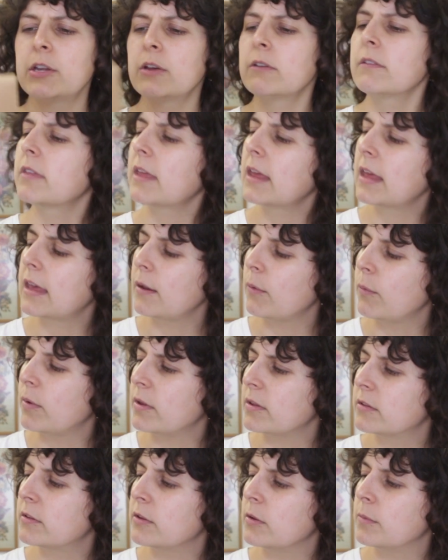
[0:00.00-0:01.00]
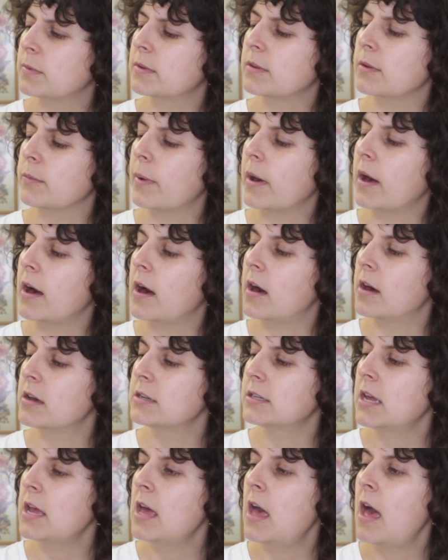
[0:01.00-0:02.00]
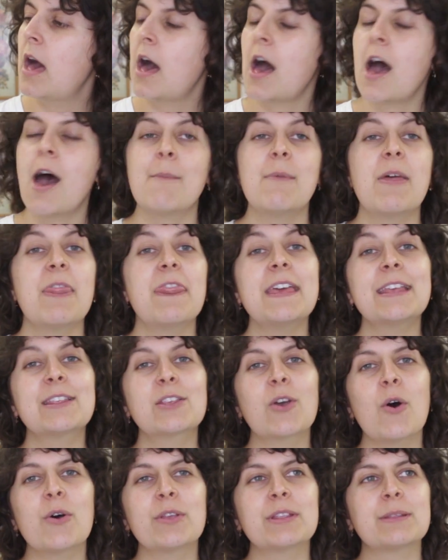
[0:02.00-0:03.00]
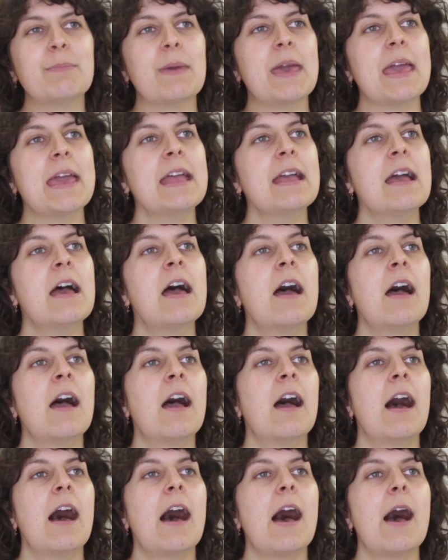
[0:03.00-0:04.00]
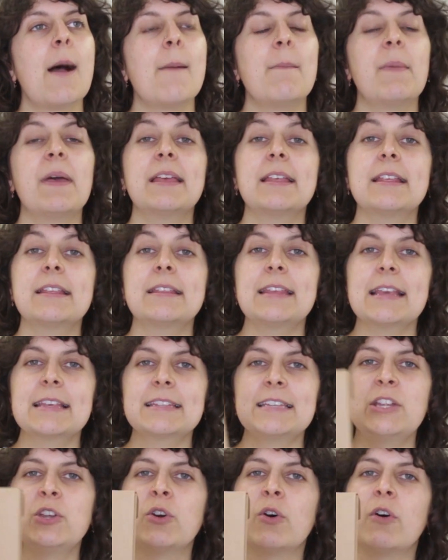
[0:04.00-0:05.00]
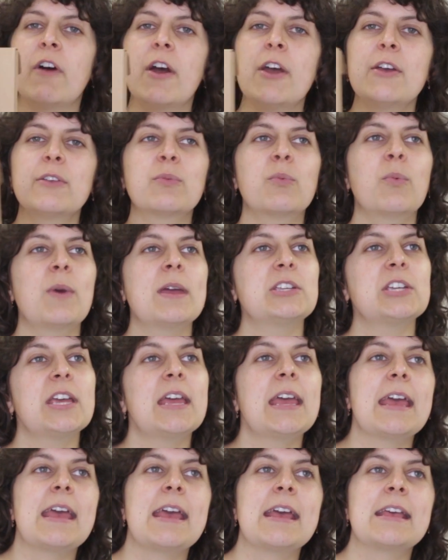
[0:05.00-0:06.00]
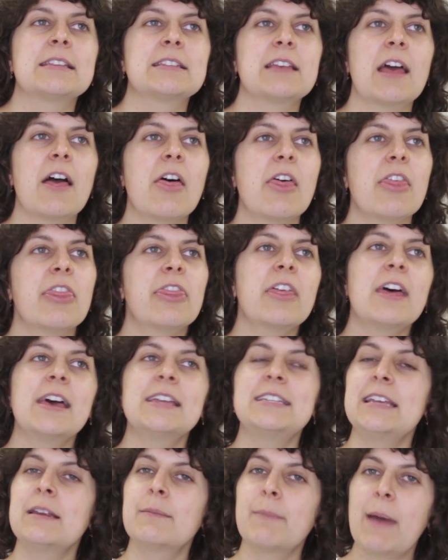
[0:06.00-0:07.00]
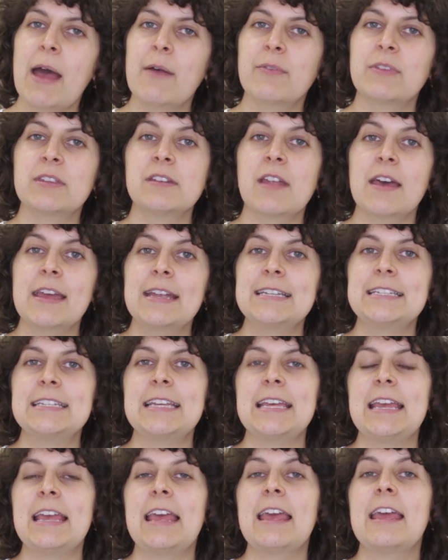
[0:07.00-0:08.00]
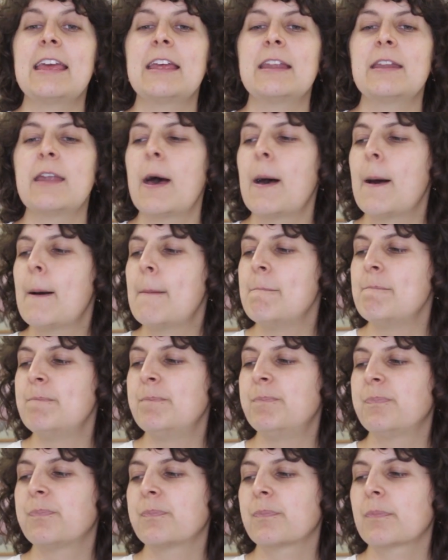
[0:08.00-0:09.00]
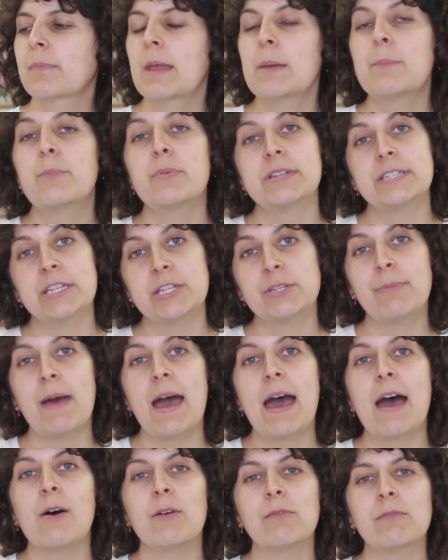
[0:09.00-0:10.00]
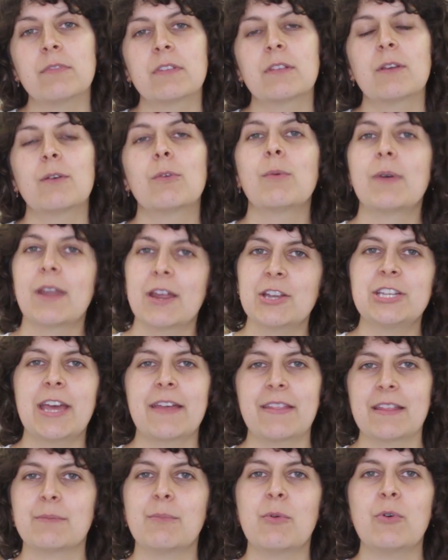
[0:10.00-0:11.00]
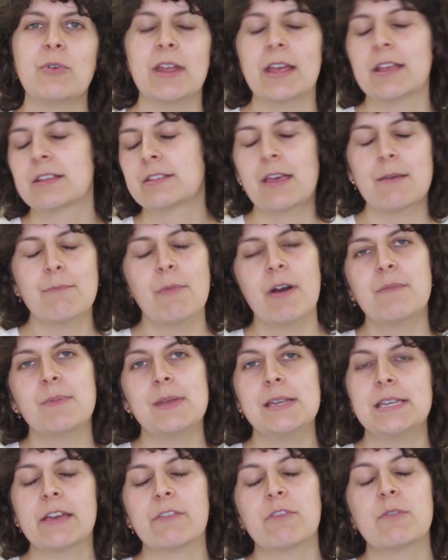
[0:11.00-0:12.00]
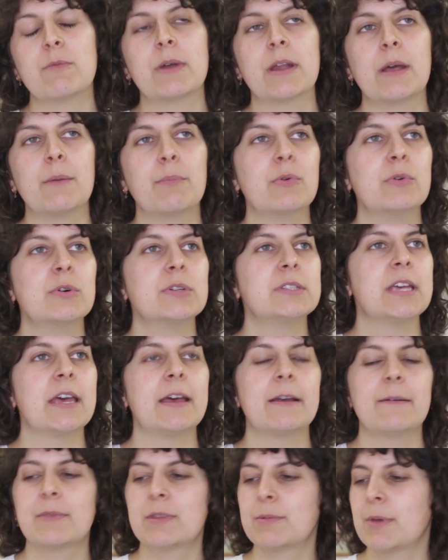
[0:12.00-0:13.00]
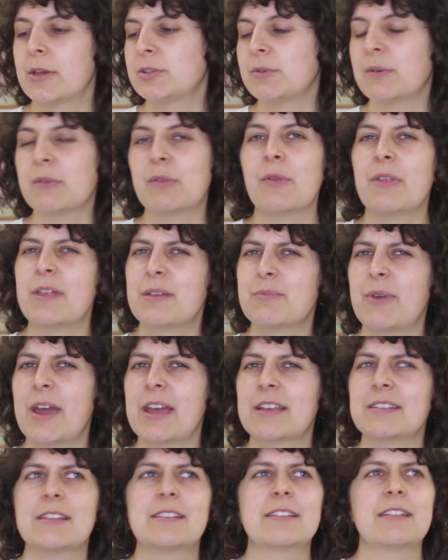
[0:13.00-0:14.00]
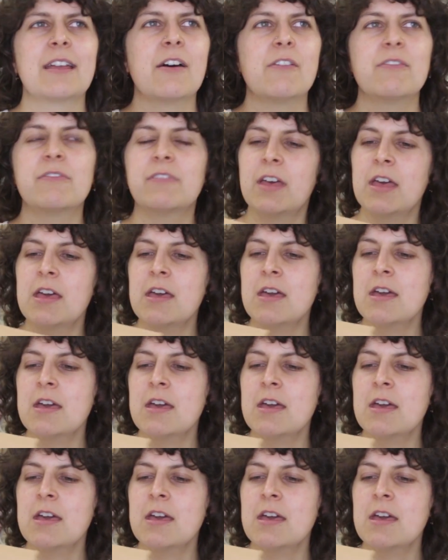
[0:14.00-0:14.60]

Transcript: I don't think it was super hard. This cost me €16, which is £13.90 in British pounds when I checked this morning, so it might have been different when I bought it, especially with all this Brexit stuff.